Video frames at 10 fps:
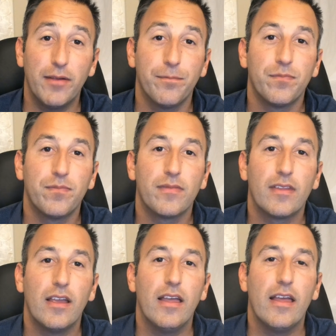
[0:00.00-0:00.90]
me?
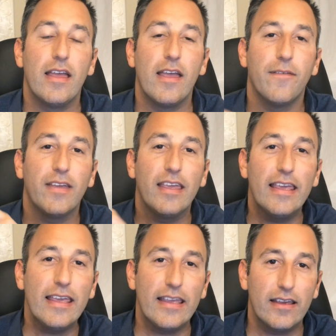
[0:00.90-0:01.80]
If
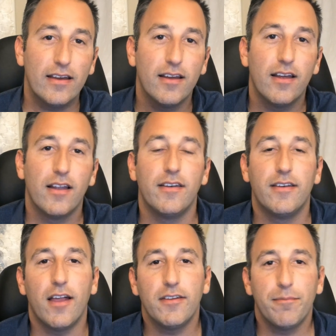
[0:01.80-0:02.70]
he
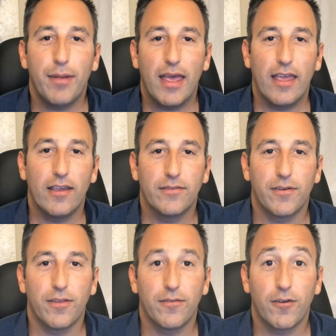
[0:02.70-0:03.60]
doesn't pay
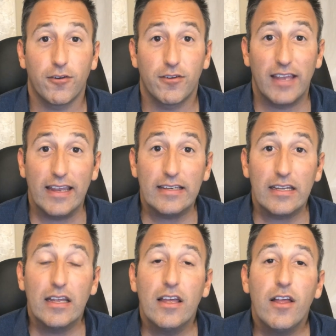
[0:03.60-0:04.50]
for the first
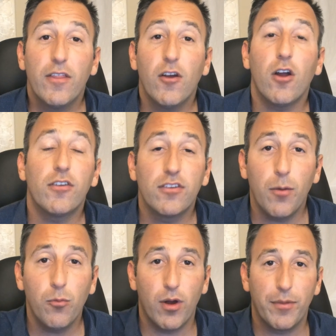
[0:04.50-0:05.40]
date, there are
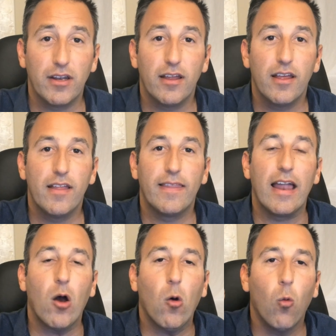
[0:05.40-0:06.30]
some women
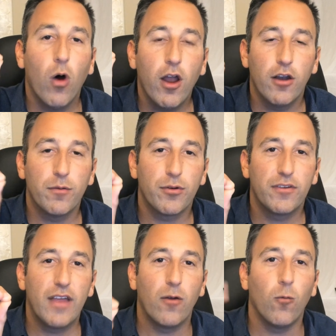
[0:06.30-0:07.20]
that
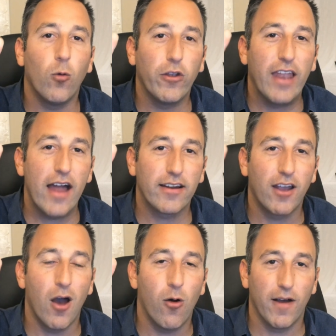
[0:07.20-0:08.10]
100% will not
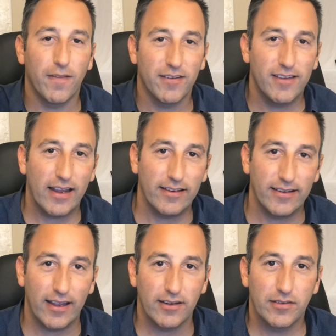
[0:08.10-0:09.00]
go on the
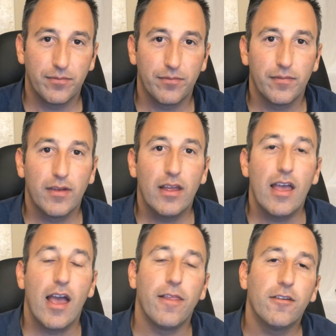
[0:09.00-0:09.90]
second date.
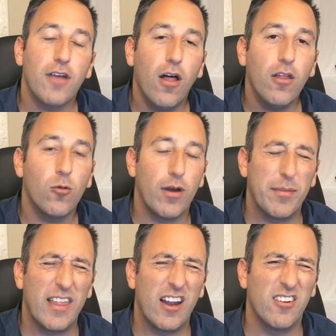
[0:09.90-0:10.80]
And there's other
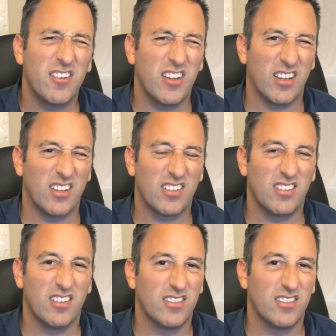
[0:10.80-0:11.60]
women that are just like